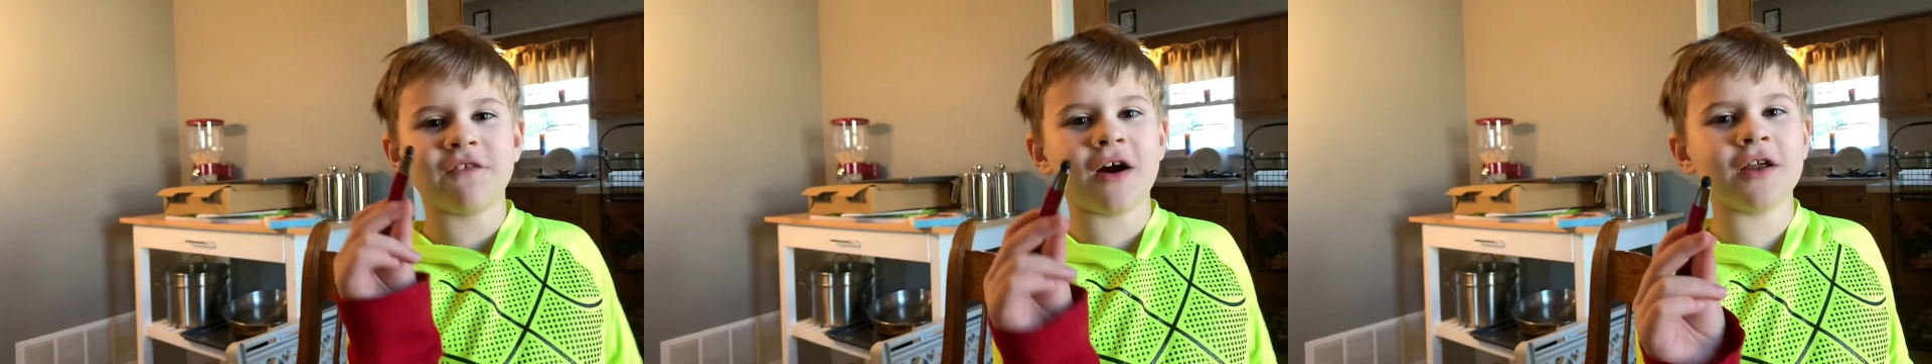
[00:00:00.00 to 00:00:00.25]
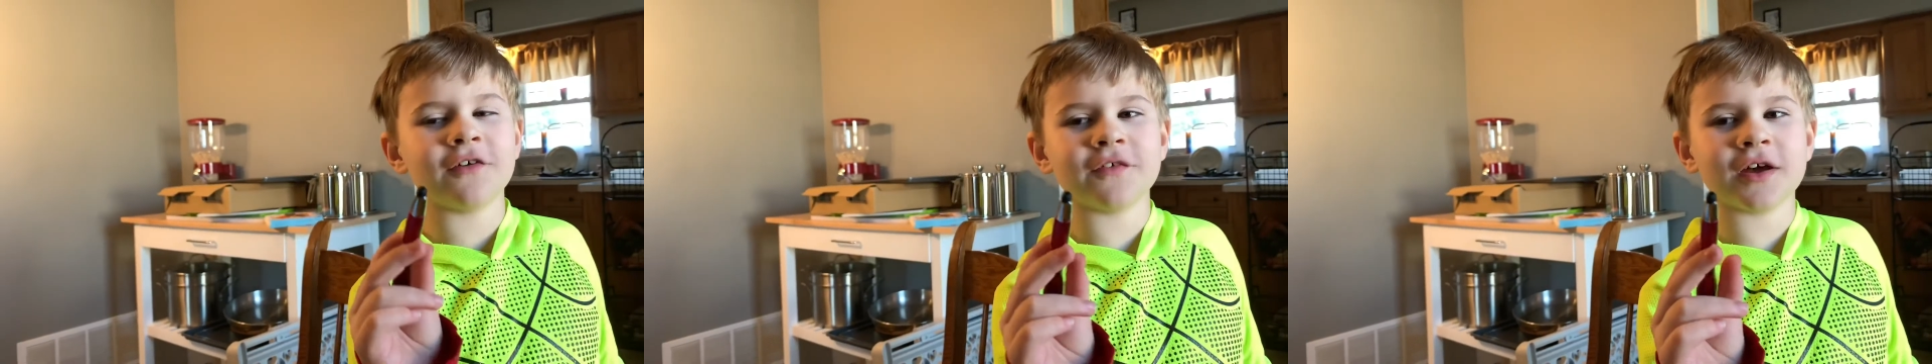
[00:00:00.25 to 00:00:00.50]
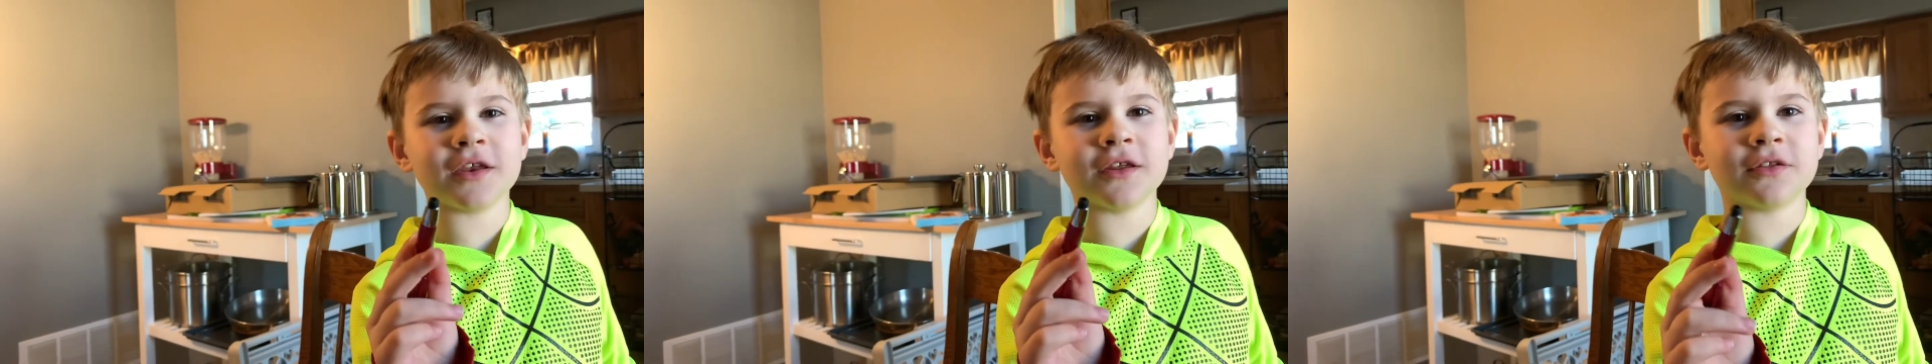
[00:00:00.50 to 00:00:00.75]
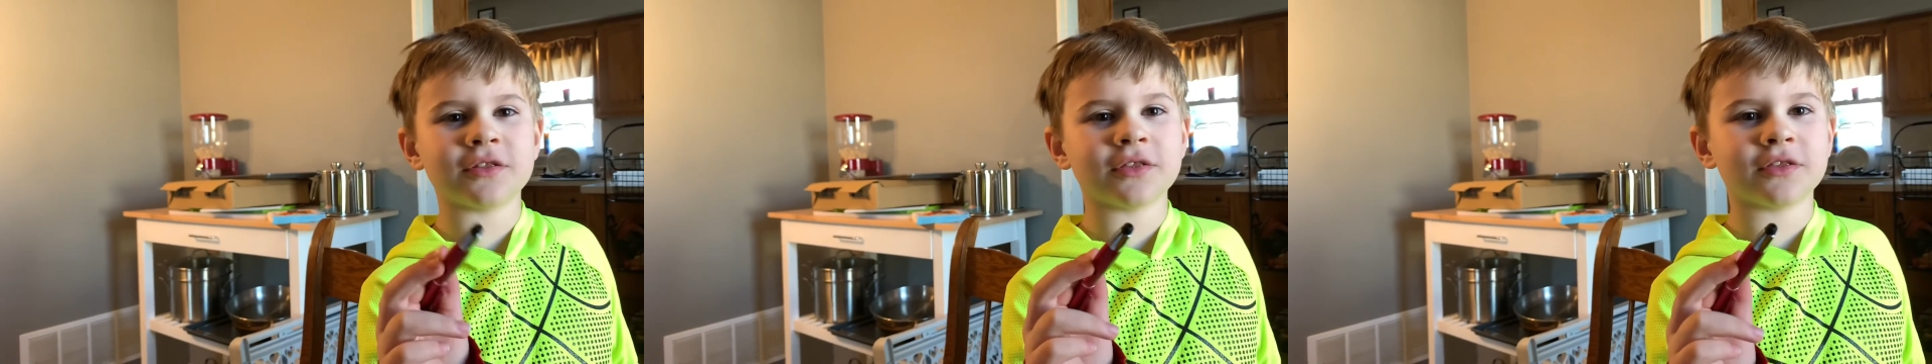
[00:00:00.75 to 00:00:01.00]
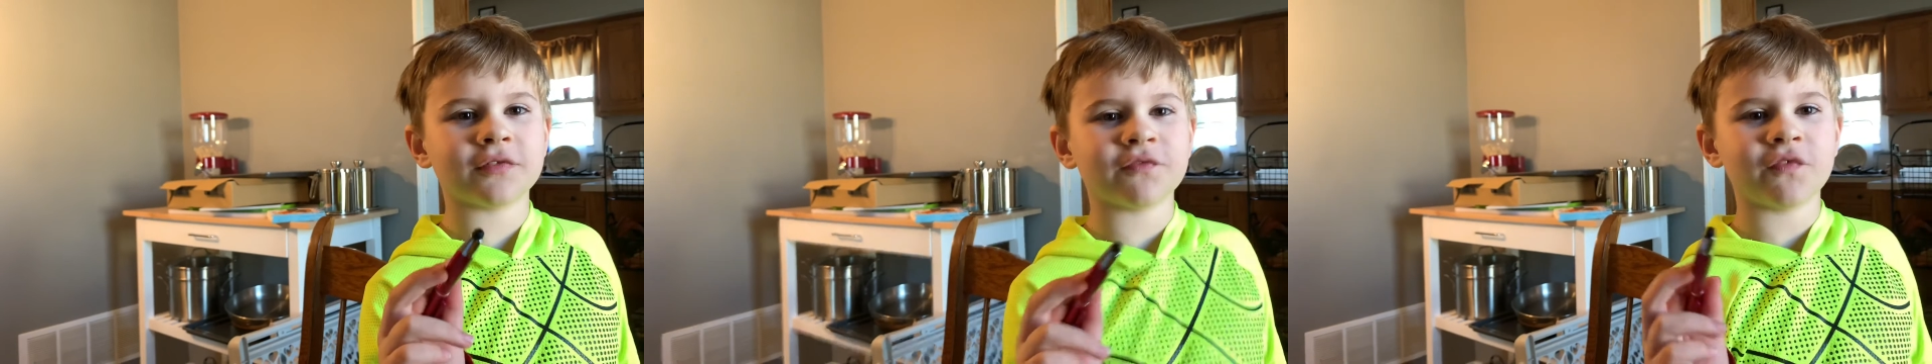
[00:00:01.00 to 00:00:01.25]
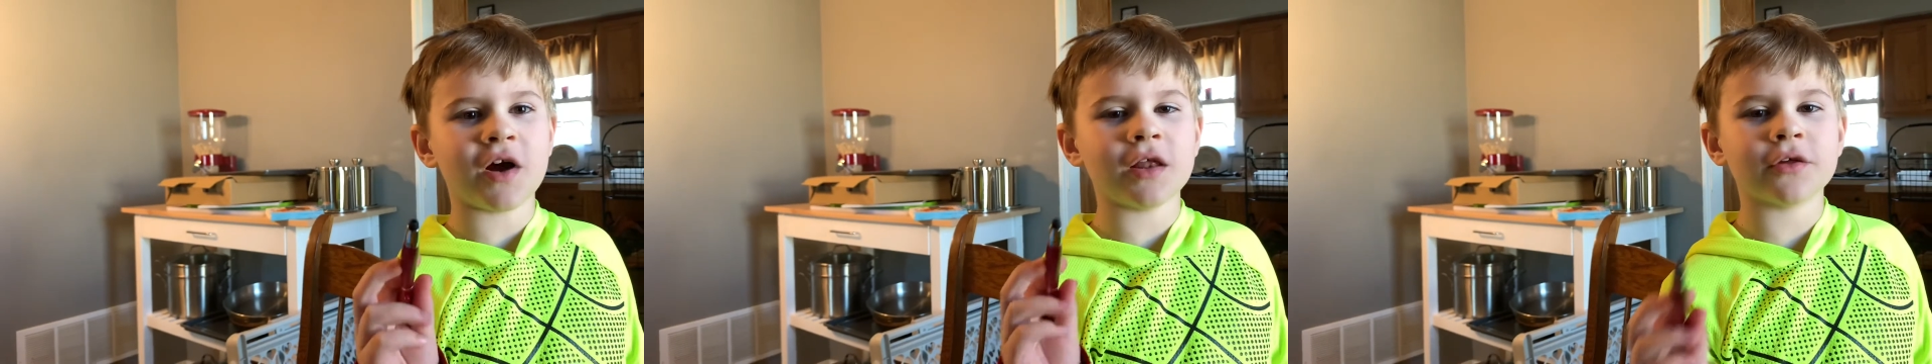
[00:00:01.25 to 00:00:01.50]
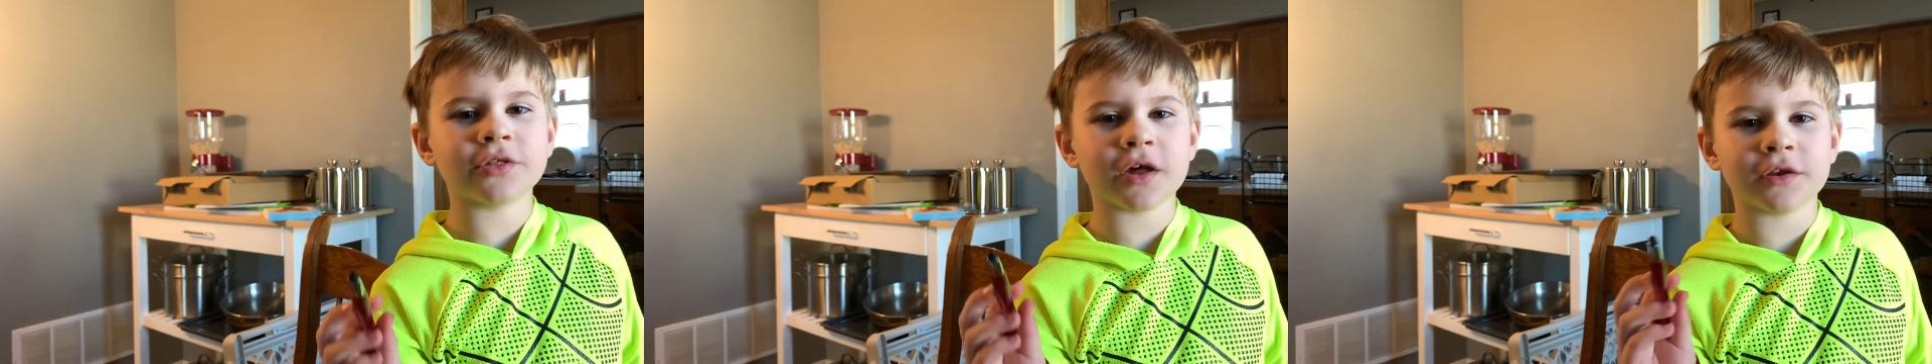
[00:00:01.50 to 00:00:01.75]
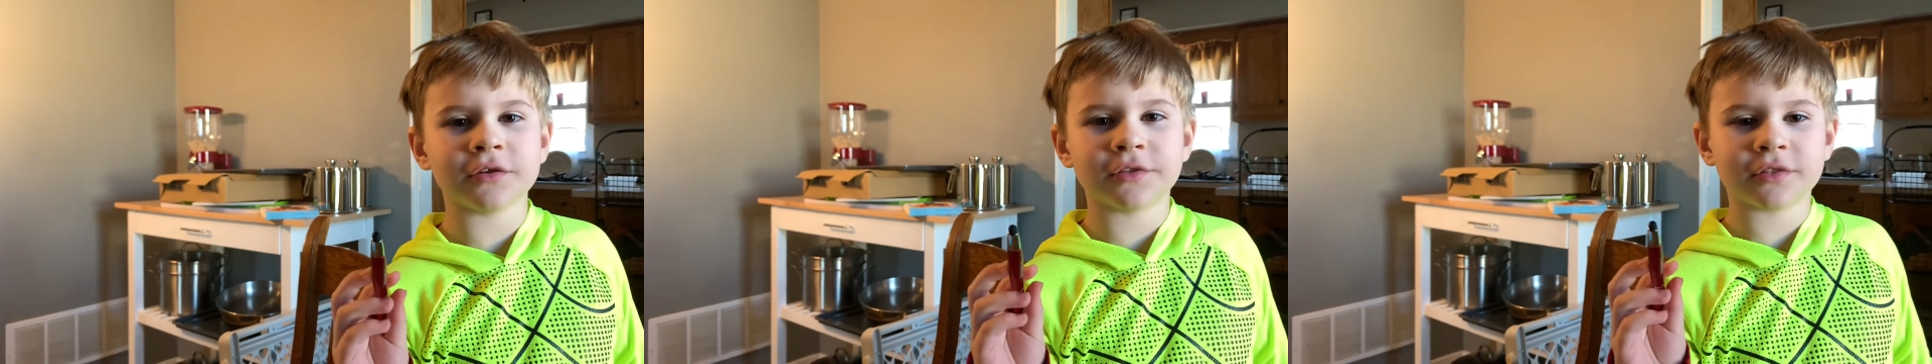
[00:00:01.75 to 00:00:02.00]
follow us on, on uh, Snapchat. Follow us
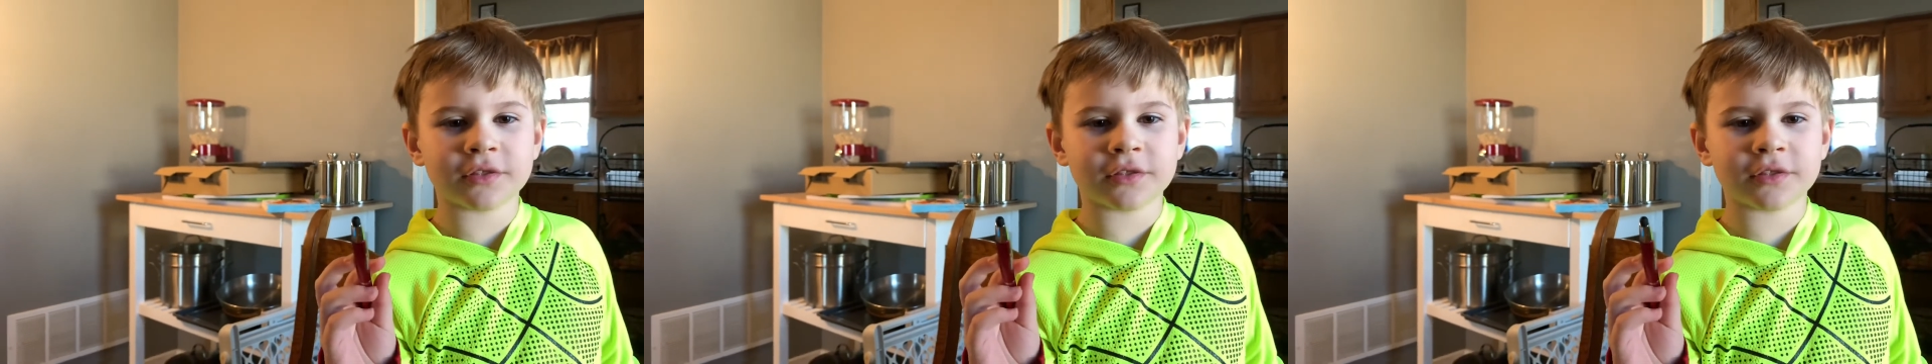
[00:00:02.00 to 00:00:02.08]
on